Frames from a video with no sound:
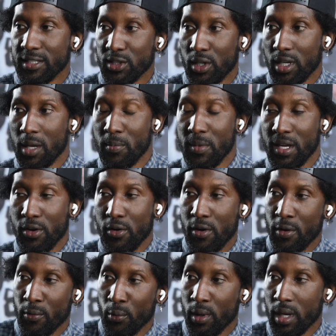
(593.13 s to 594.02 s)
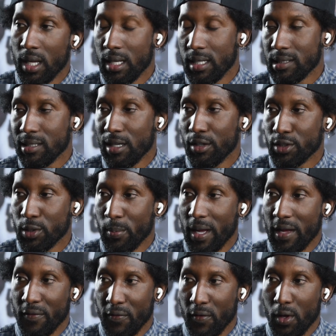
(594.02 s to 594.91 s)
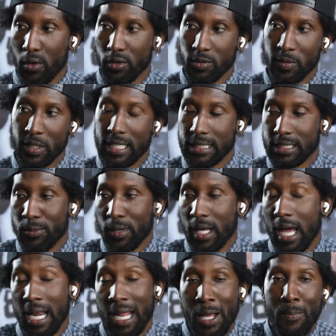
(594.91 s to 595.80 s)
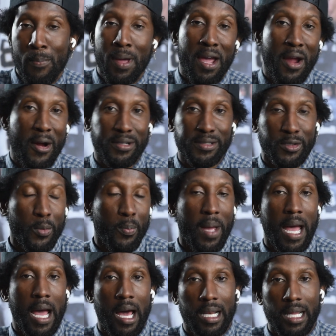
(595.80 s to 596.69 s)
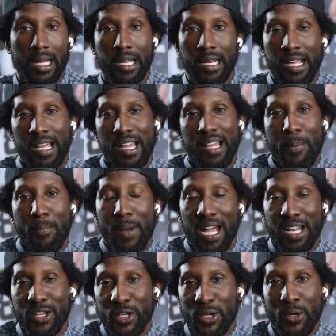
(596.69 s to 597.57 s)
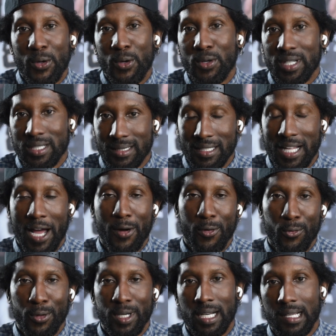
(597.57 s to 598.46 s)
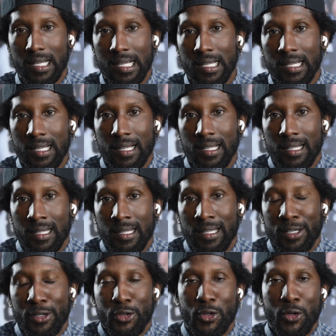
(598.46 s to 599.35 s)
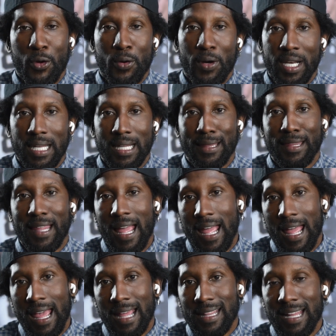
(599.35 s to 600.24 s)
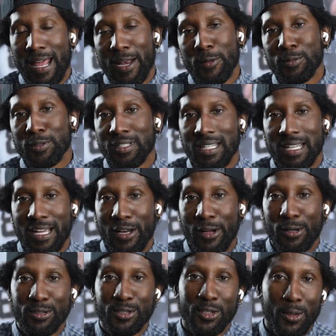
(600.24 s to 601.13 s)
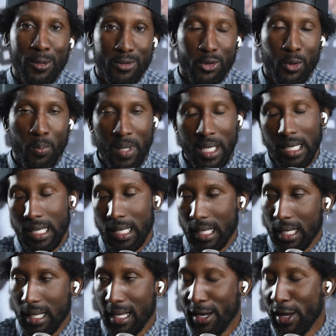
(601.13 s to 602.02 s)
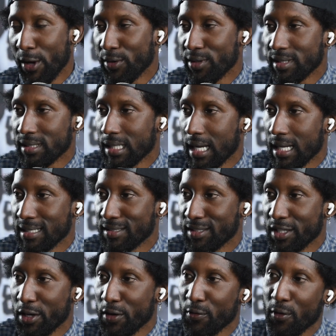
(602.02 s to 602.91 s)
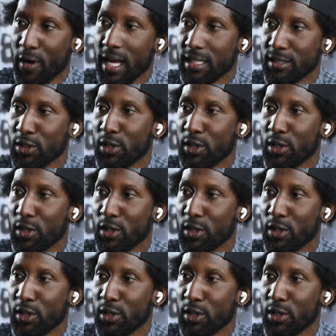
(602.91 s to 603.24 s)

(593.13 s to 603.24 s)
So let me go and run and talk to my folks because I'm kind of embarrassed about it. My dude is not really doing the thing that I'm seeing on social media and all this kind of stuff, right?